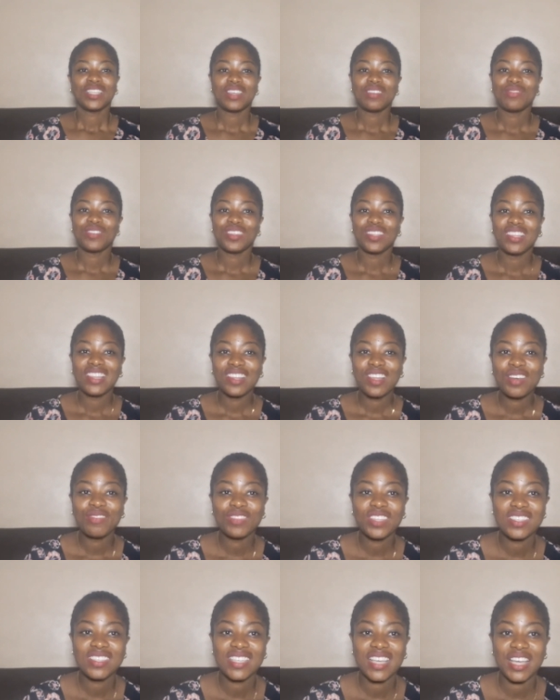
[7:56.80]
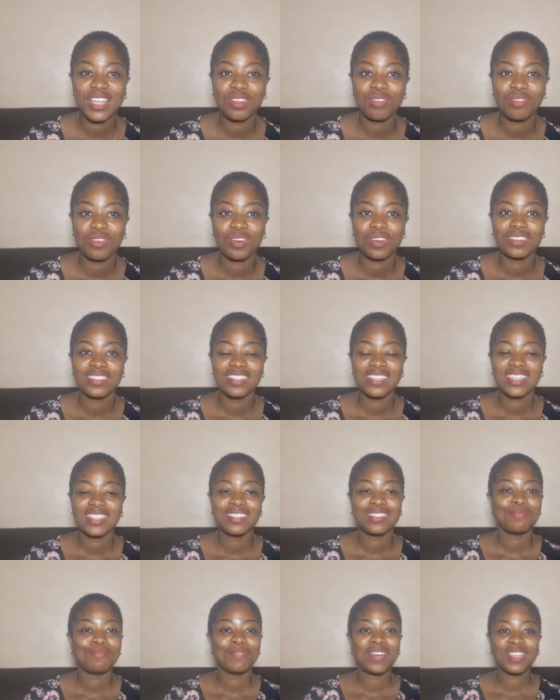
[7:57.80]
if you love this kind of
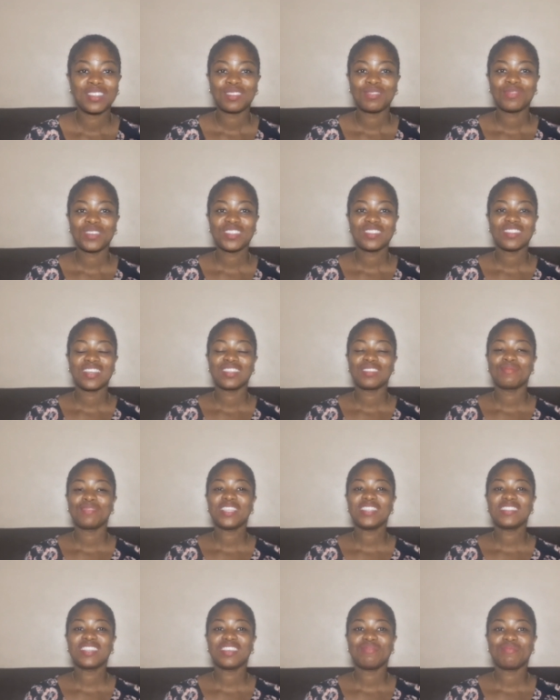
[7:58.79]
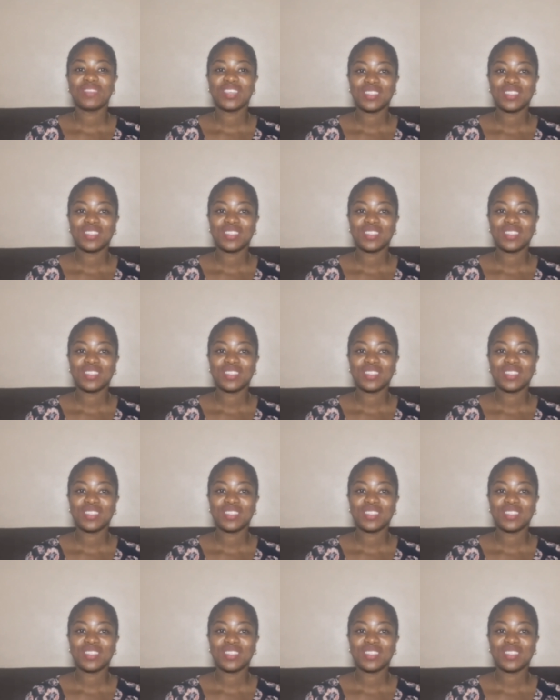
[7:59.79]
content, my superstars, please give